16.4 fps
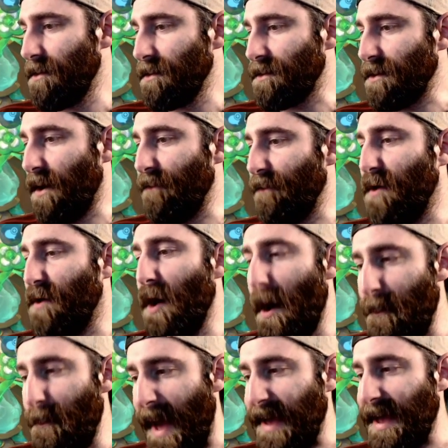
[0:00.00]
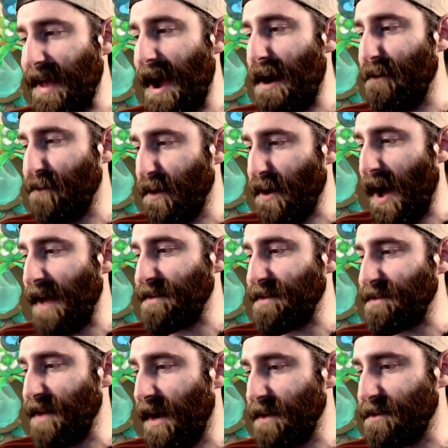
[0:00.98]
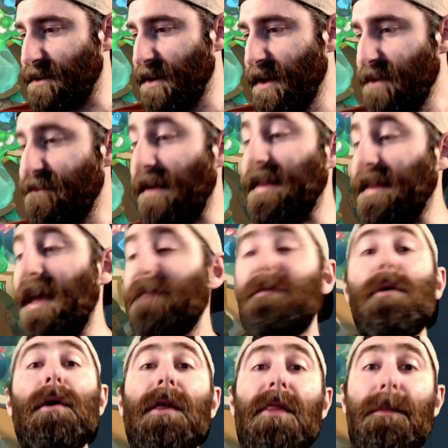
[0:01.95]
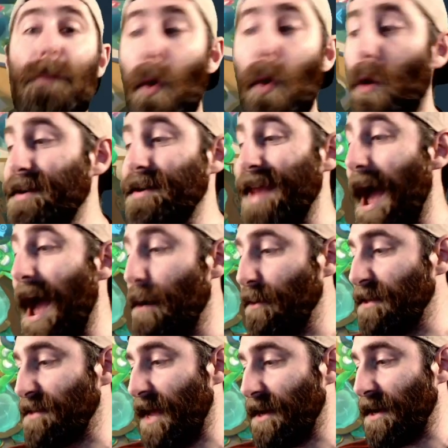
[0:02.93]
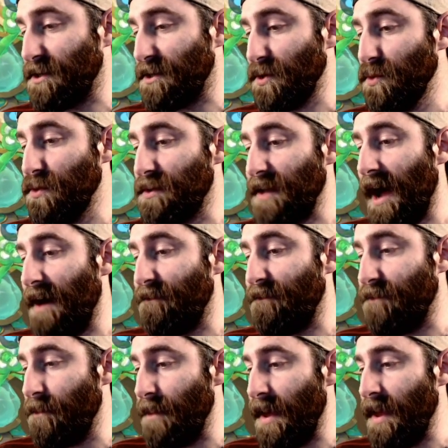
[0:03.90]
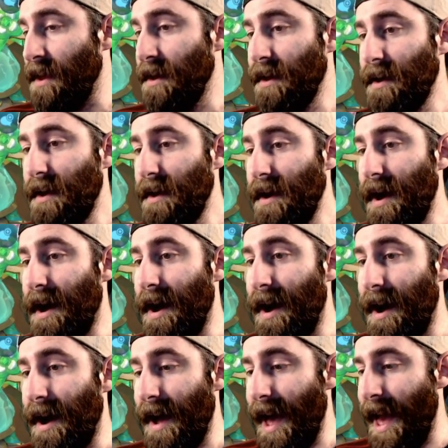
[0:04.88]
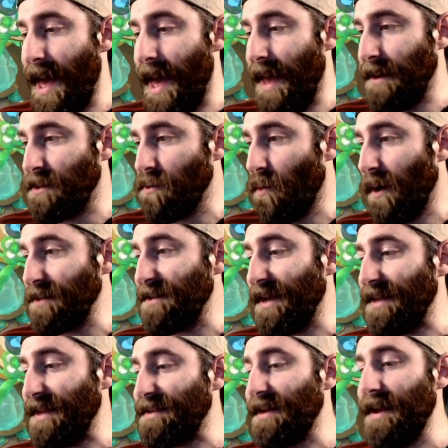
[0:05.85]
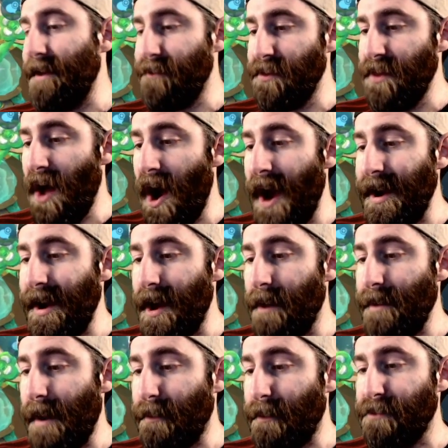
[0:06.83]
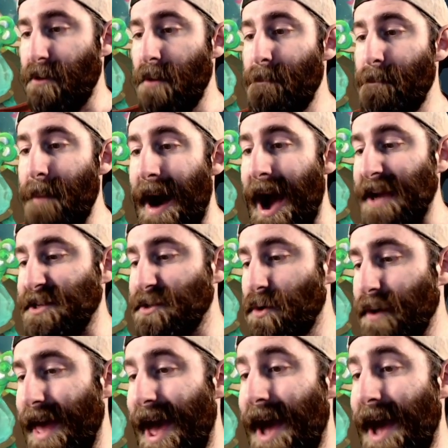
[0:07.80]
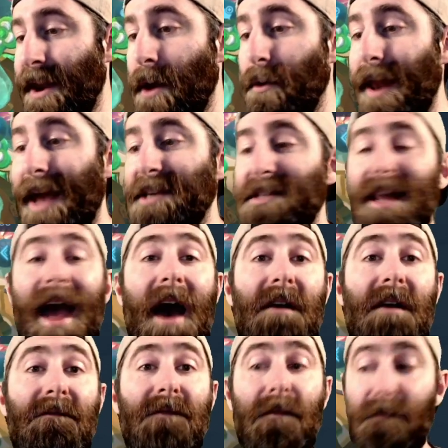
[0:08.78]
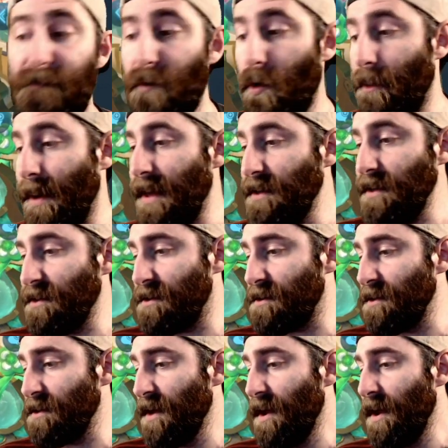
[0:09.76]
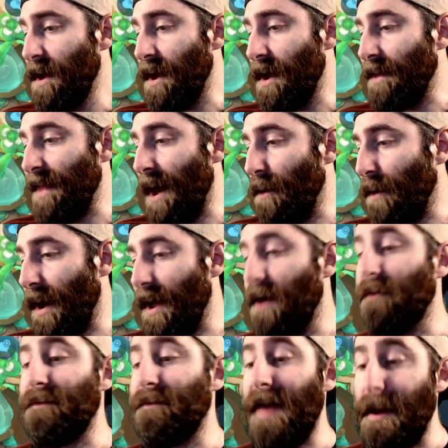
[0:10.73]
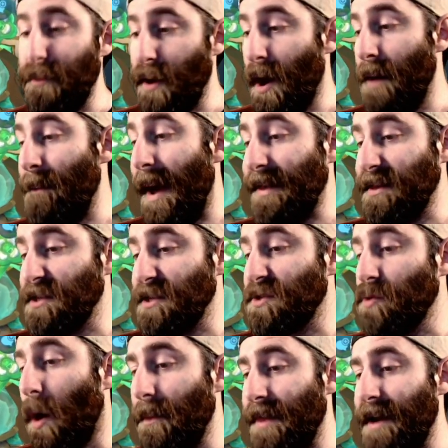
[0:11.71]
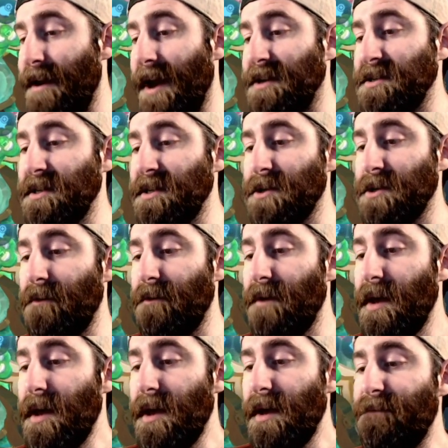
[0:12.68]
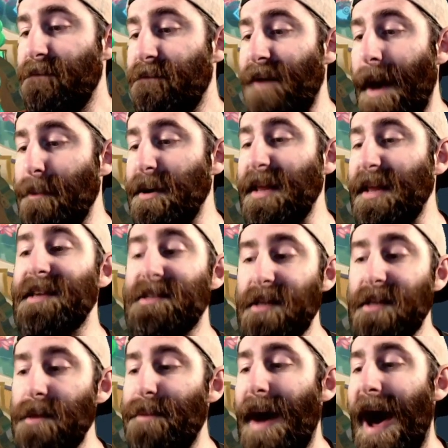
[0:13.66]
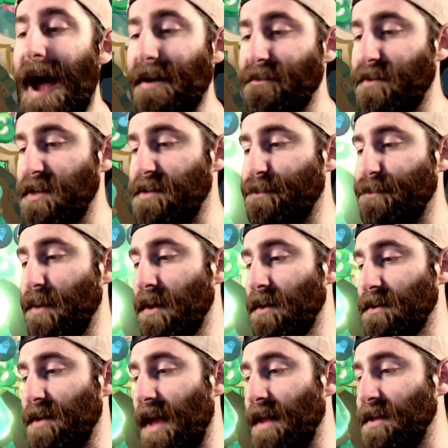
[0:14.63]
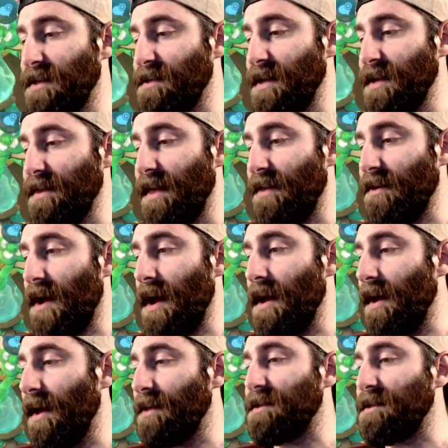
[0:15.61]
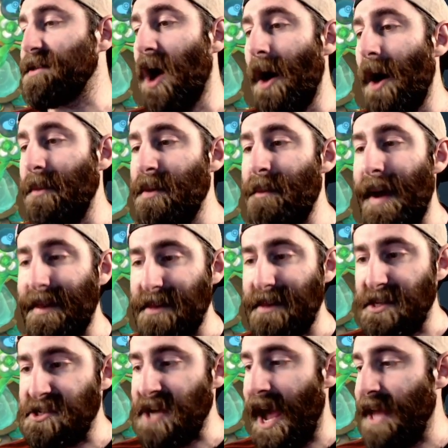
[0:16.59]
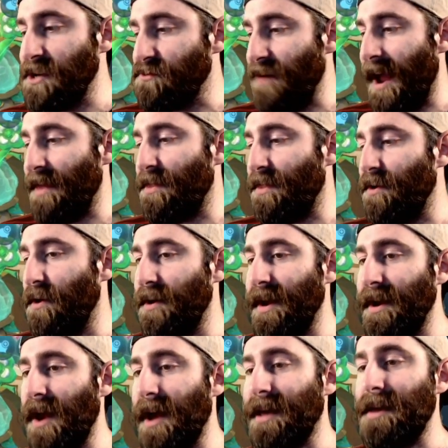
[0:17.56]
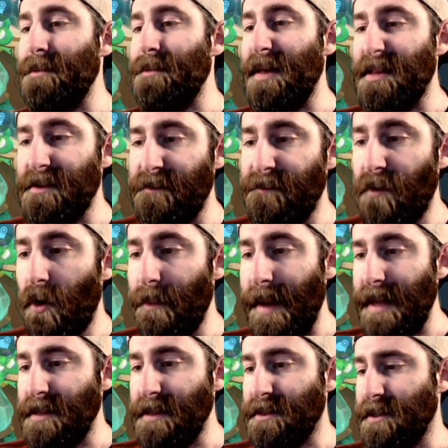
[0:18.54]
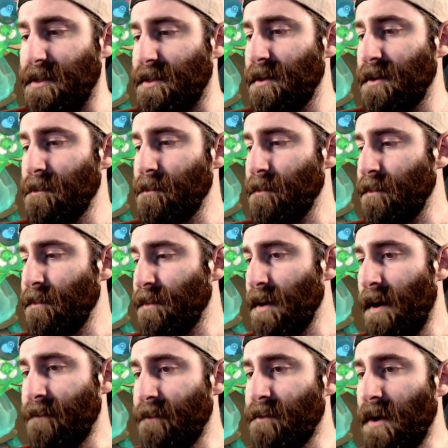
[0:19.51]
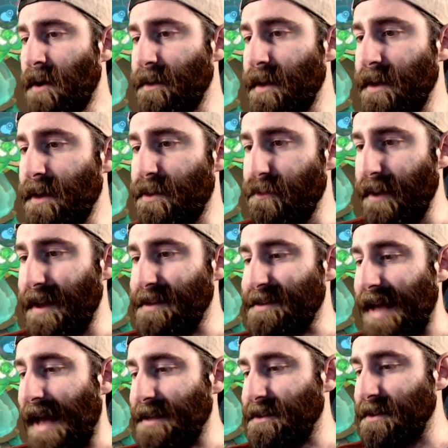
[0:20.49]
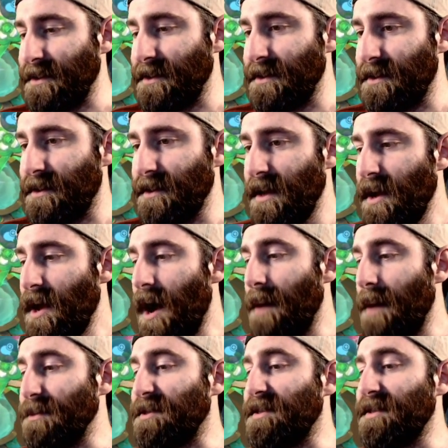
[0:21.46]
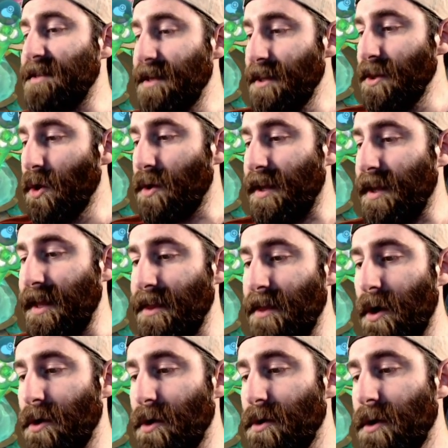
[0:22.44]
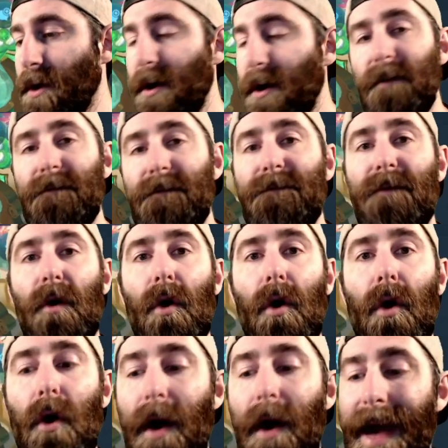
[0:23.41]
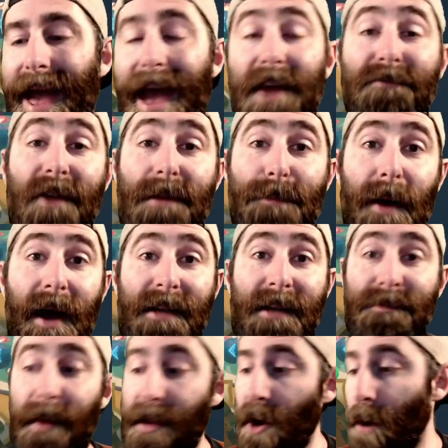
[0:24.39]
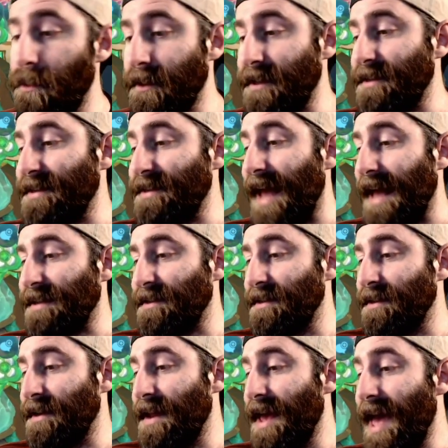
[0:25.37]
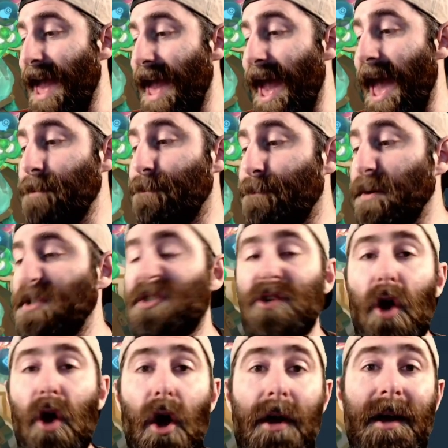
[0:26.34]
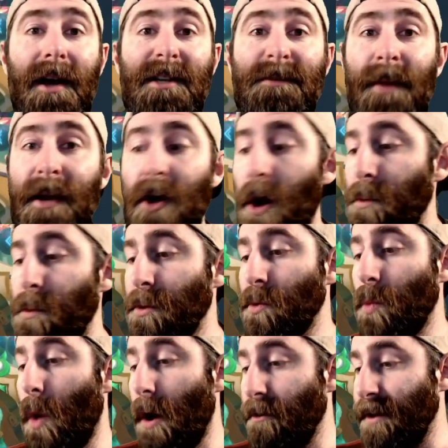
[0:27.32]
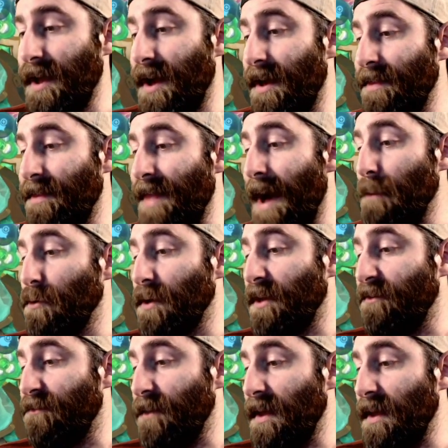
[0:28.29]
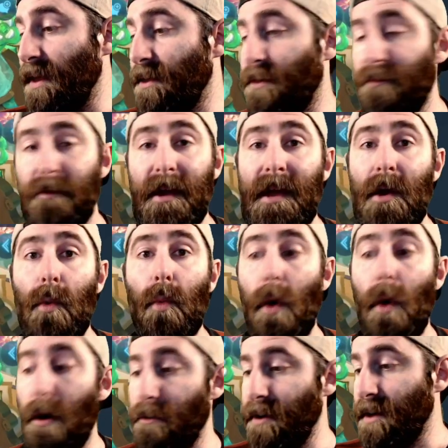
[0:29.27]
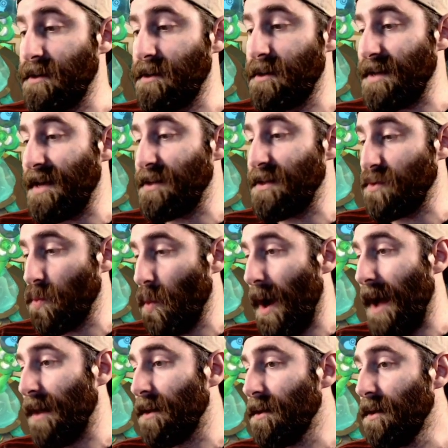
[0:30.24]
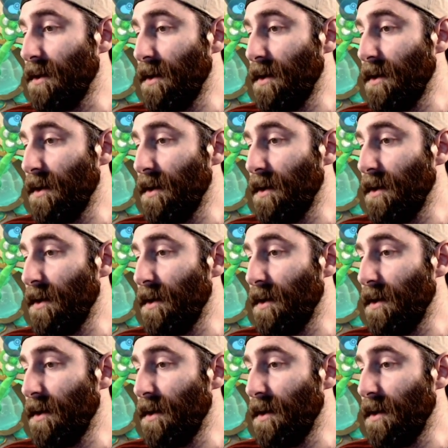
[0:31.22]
So I've got Bangar, I've got Ice Tusk. In fact, everyone on the board now is at a 2-star for me. And once I get to level 9, I'll be able to throw Marsh Lord out and I will actually have 4 beasts. And that way, oh, there we go. I make the swap there, actually. So Famine isn't a part of this build. And you see there that it's time to make the change. Round 13, I commit to 4 beasts. I've got the 3 assassins. I'm still looking, though, for Head Reaper as my Goblin Assassin and Berserker as my Goblin Warrior. And that will give me 3 warriors as well.